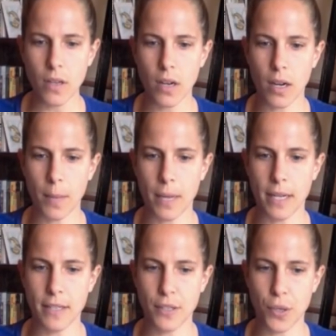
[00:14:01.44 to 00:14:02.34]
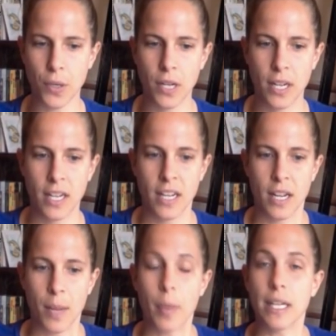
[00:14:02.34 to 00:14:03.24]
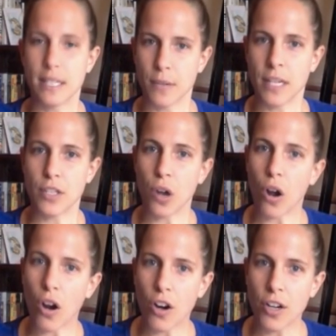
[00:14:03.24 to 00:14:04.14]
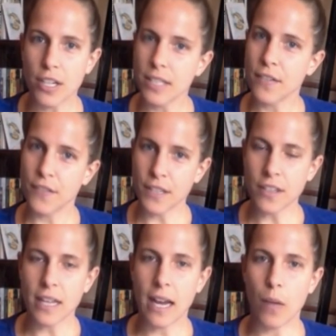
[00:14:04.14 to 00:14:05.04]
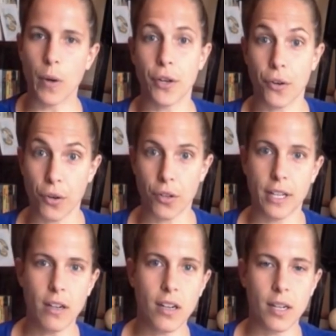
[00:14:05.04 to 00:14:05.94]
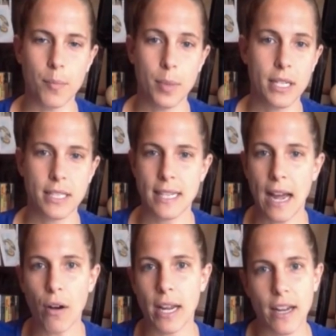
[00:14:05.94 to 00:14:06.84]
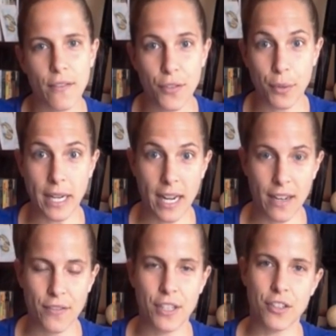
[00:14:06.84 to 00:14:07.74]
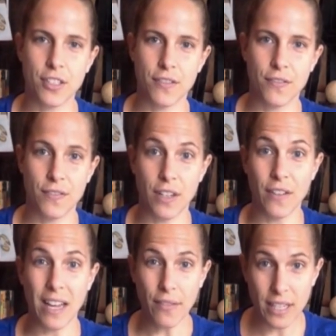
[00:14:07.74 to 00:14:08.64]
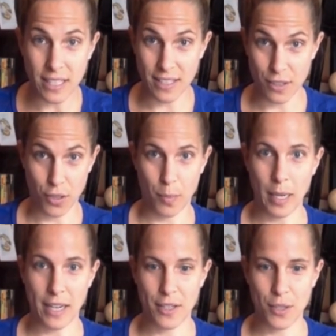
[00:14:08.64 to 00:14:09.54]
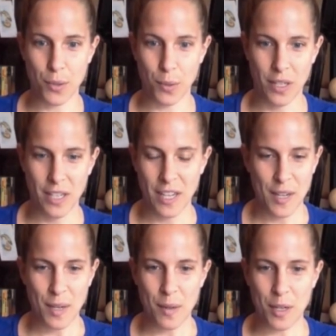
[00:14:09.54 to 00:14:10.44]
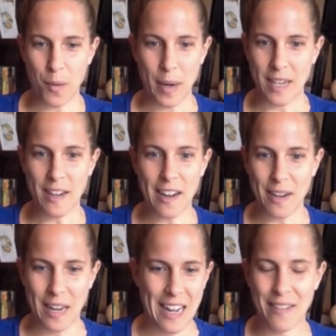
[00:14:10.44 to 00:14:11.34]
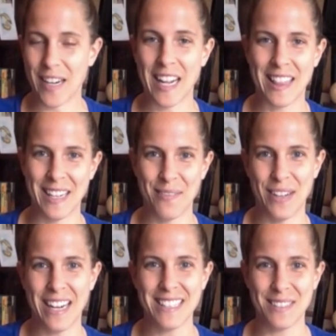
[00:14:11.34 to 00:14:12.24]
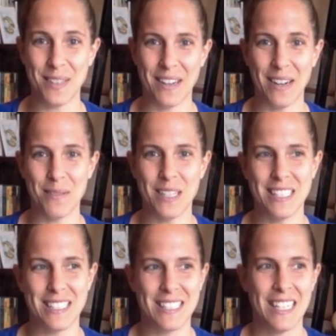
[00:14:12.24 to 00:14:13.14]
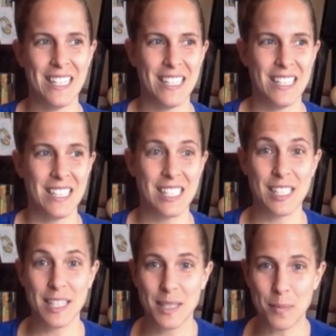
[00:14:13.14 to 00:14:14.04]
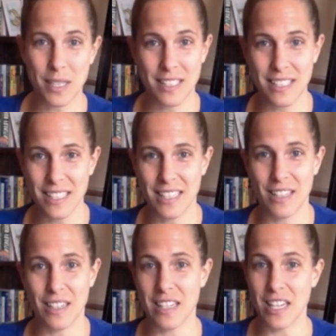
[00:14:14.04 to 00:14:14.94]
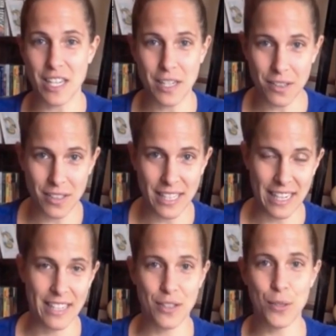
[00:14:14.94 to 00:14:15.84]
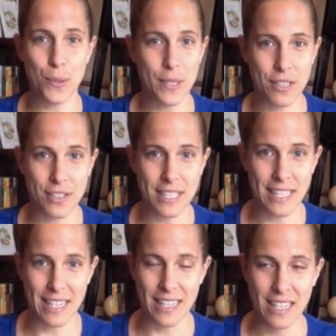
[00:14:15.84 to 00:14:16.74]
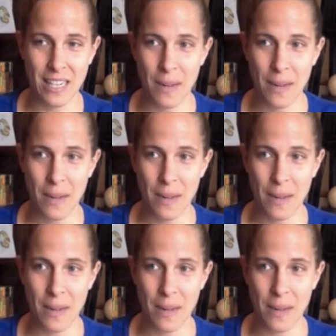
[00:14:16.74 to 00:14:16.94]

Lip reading: And so, but it's hard to feel that when you're early on, because now I have 3.5 years of evidence to look back to. My God, and when I think back to where I was 6 months in, and a year in, and 2 years in,